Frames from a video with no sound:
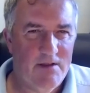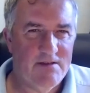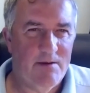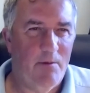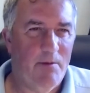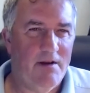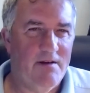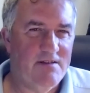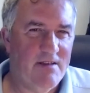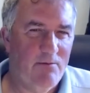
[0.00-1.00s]
the same amount
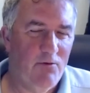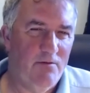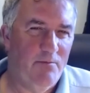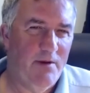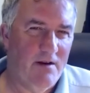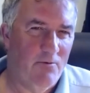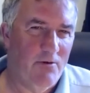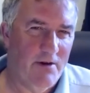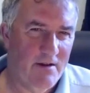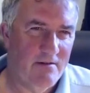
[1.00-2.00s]
as they would have been
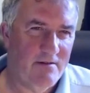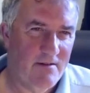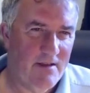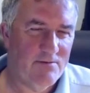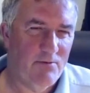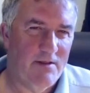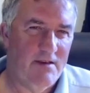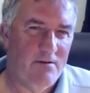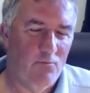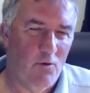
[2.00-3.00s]
lowering it. So that's why they
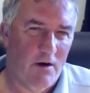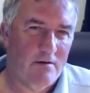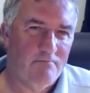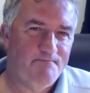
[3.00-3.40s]
didn't work.